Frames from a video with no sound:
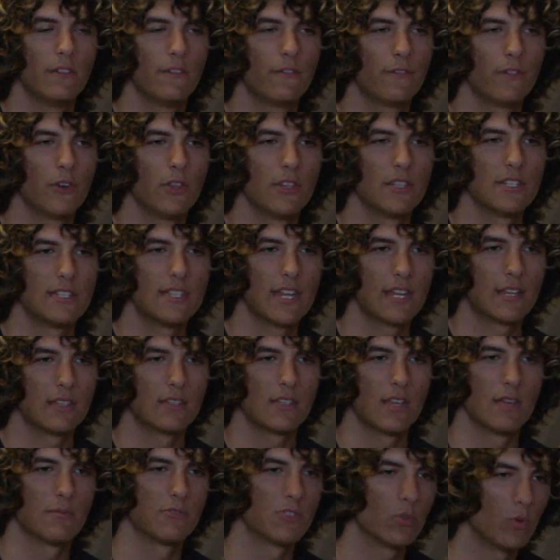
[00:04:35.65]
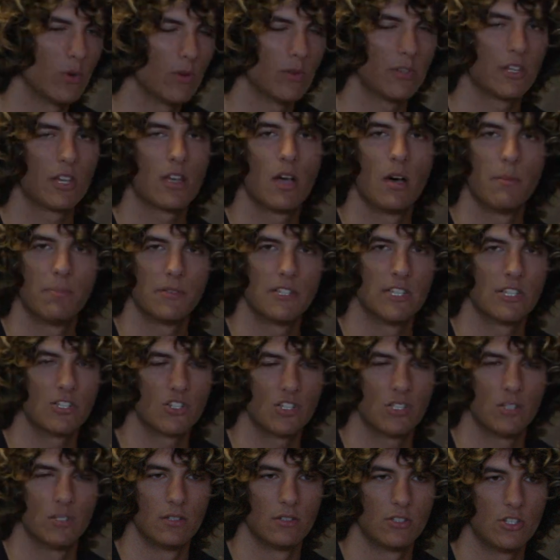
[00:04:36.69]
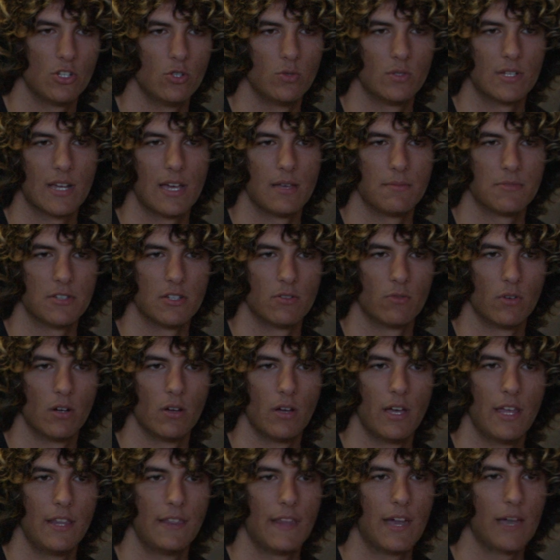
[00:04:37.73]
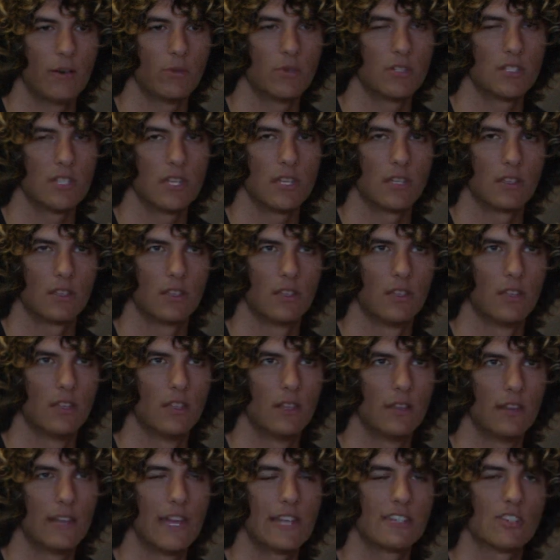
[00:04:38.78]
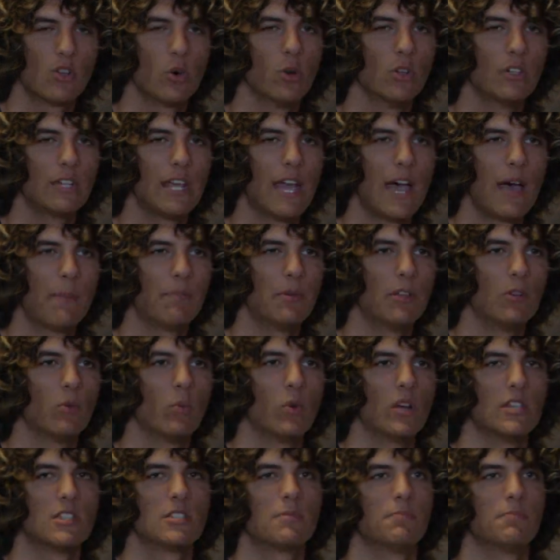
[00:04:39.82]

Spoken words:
for the 2nd time. So we won the competition 2 times in a row, and that was that's only happened once